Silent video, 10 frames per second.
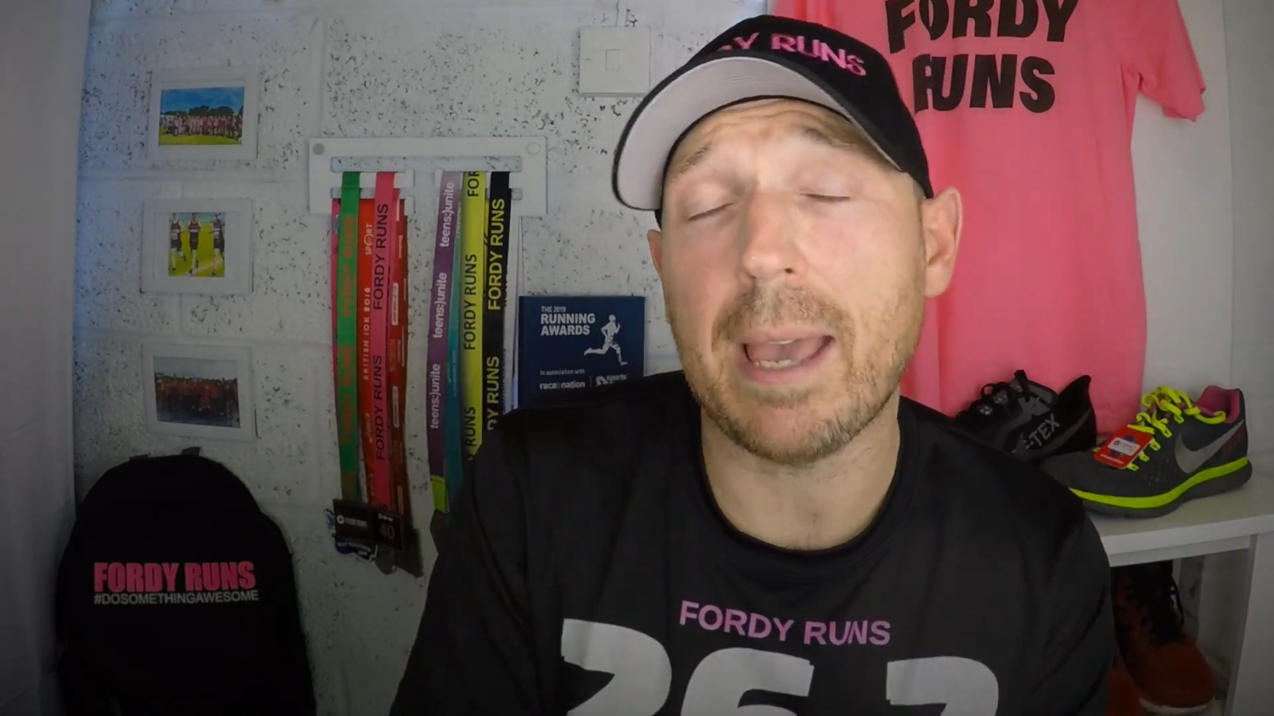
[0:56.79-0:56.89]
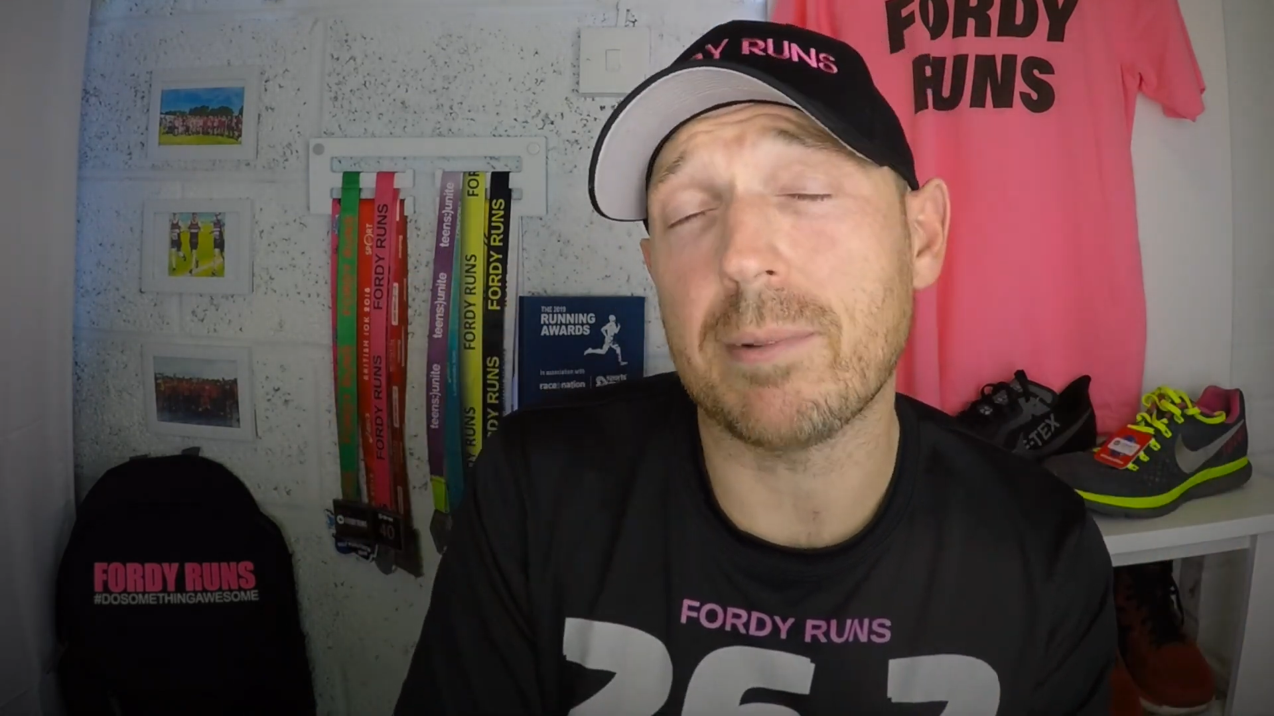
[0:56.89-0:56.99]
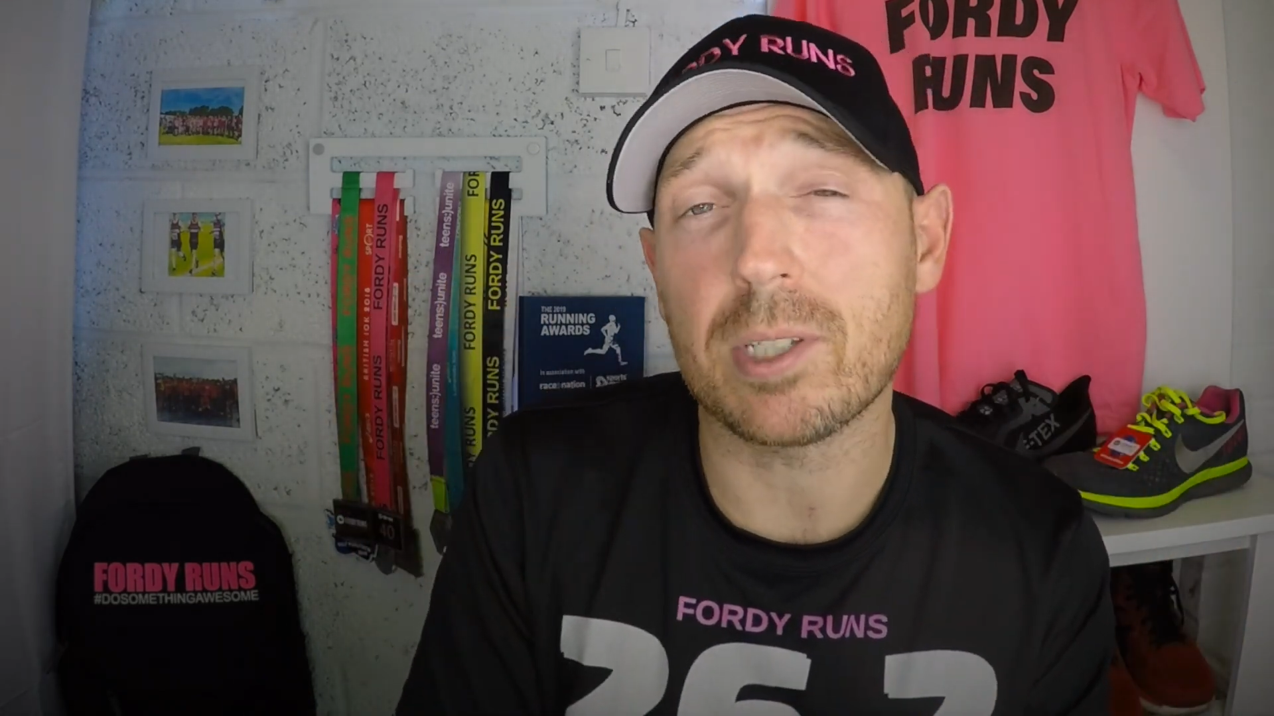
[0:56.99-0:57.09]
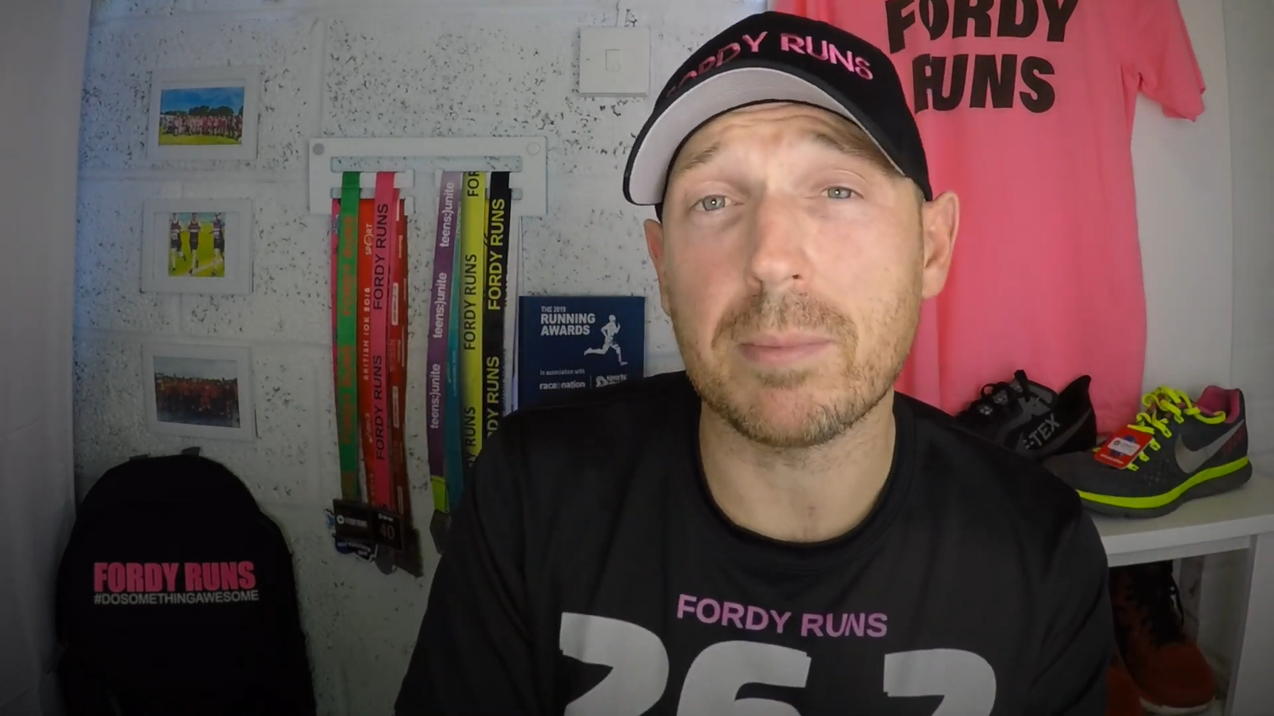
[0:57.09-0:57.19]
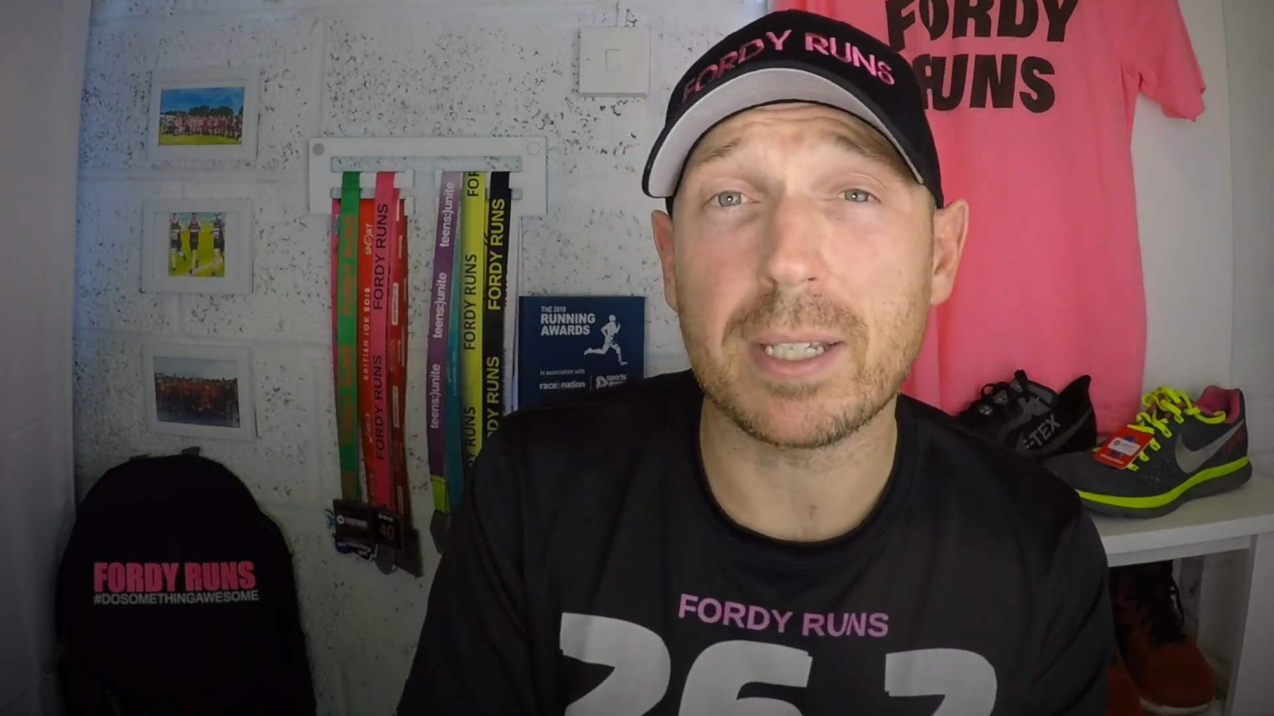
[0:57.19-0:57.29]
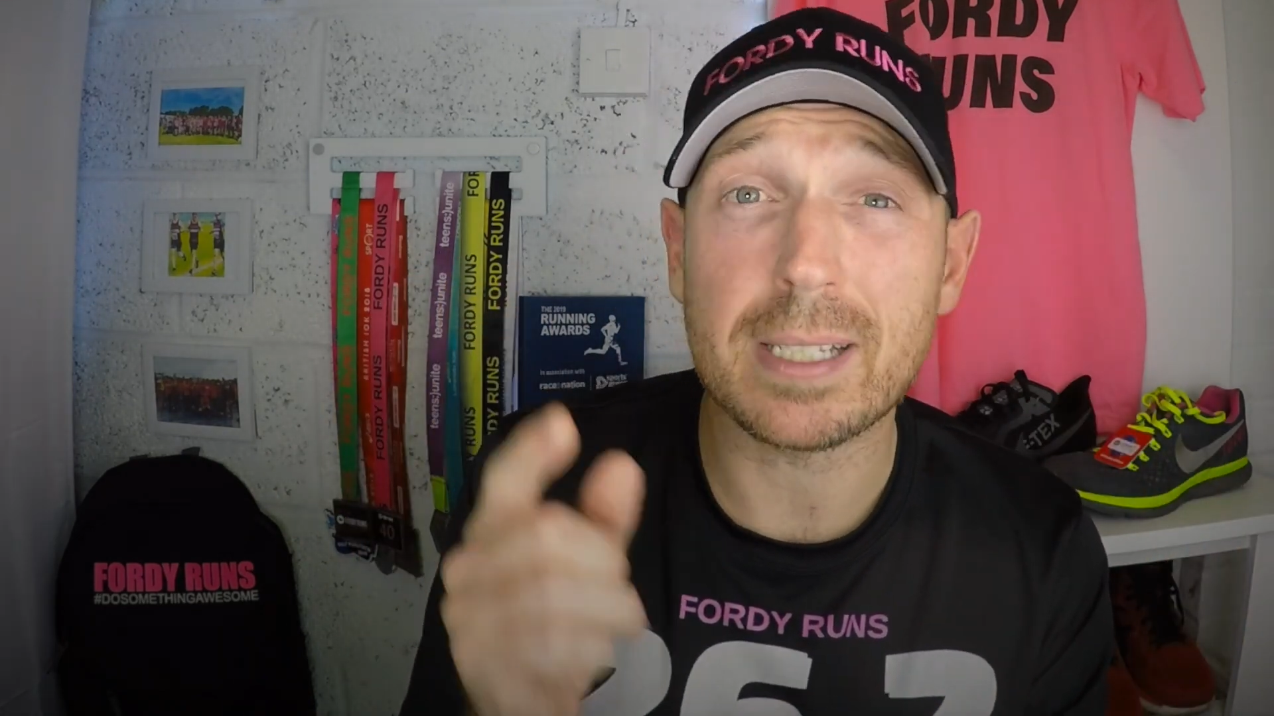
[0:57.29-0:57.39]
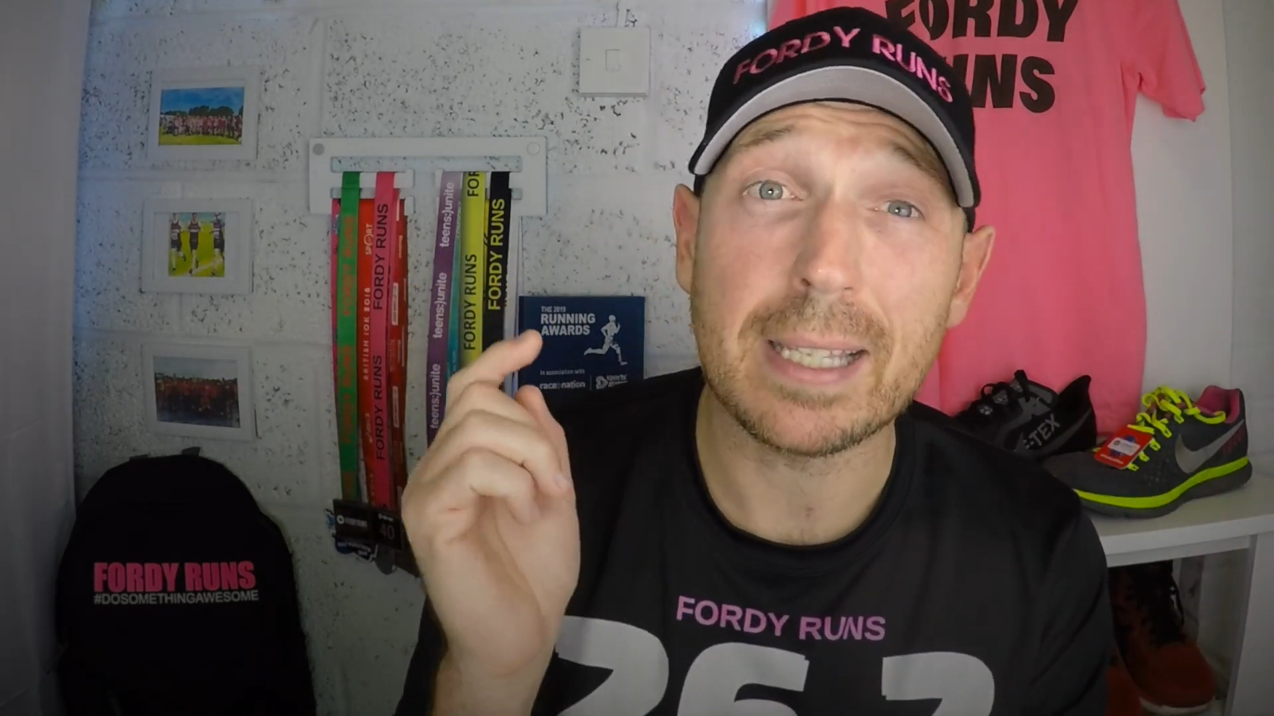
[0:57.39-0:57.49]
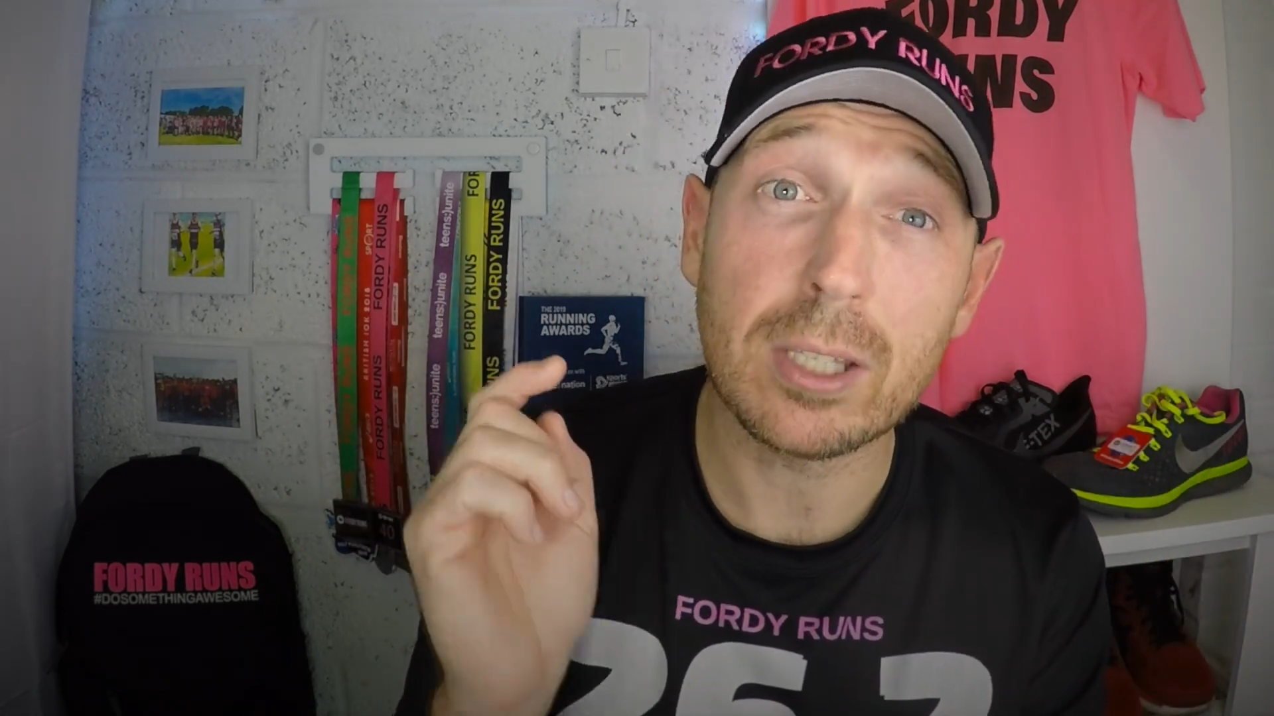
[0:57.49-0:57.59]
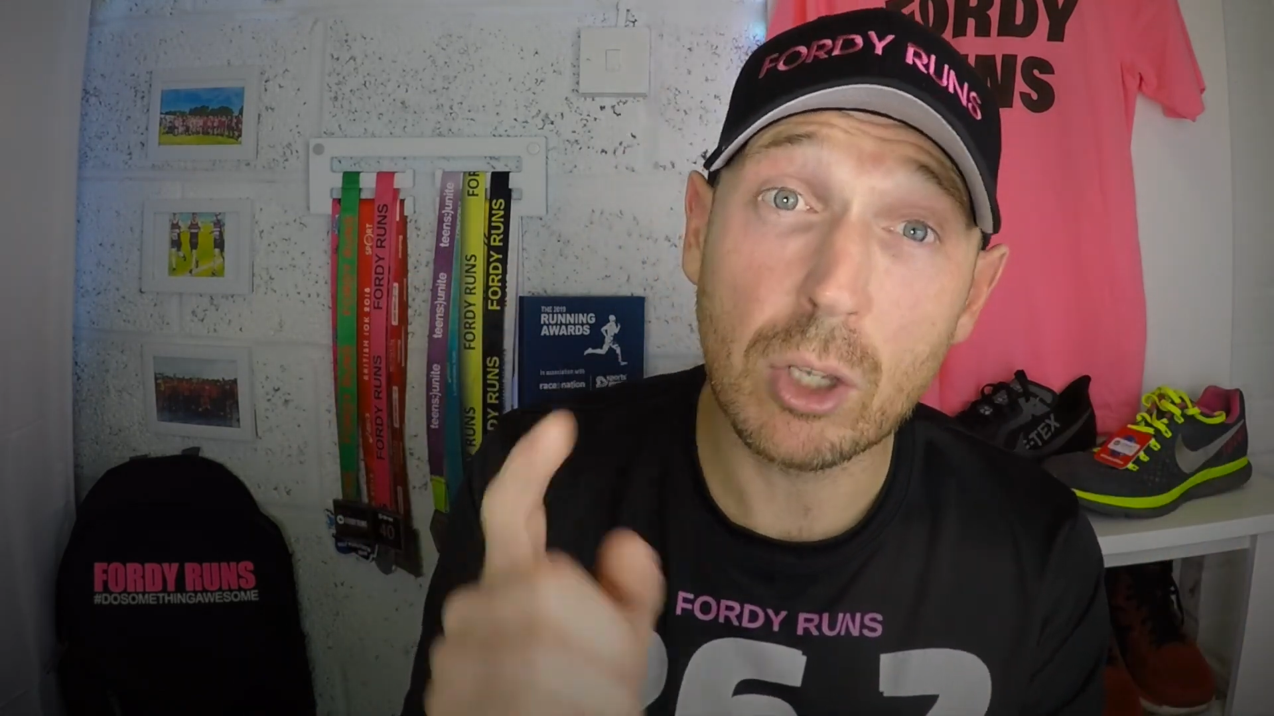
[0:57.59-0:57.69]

Amazon because they